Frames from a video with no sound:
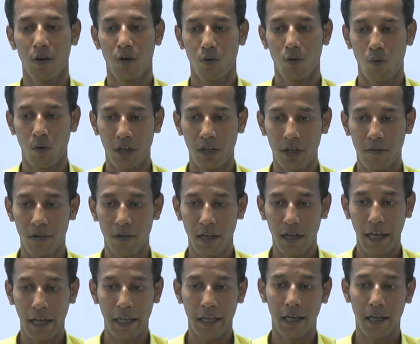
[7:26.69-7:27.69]
whatever
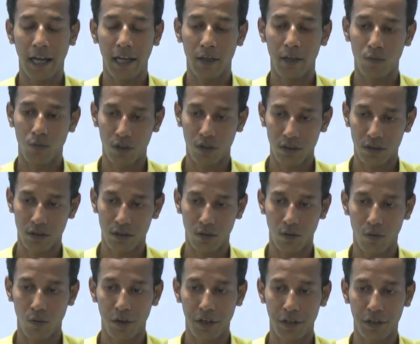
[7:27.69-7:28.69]
I was
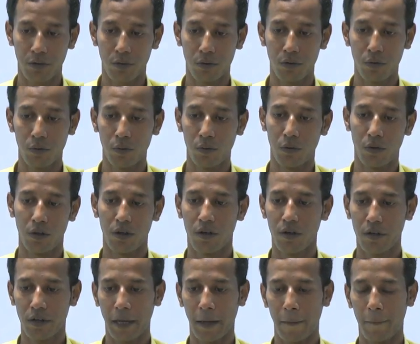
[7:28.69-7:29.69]
going to do.
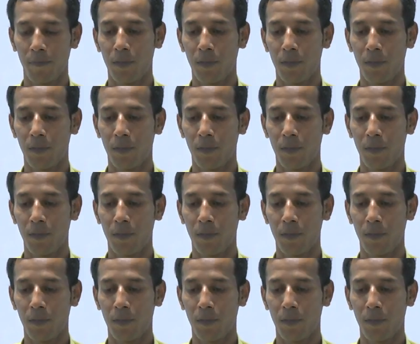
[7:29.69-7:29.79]
Okay.